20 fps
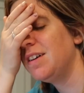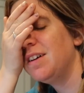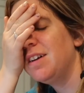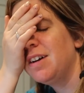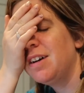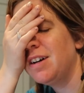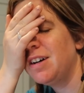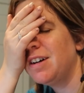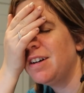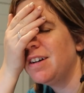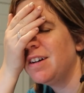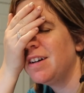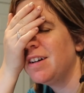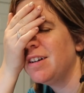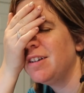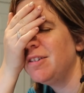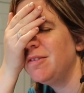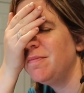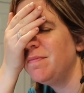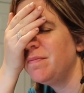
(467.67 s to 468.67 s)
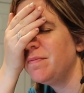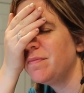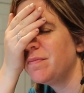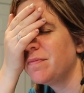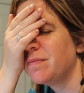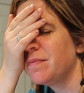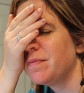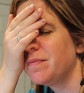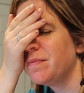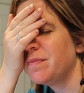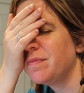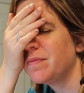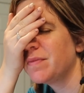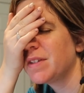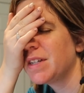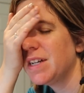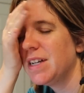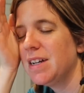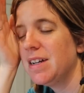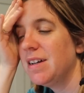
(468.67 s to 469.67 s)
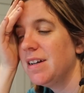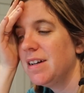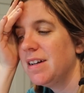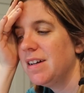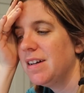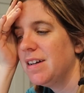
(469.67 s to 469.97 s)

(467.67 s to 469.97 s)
No one is speaking in this clip.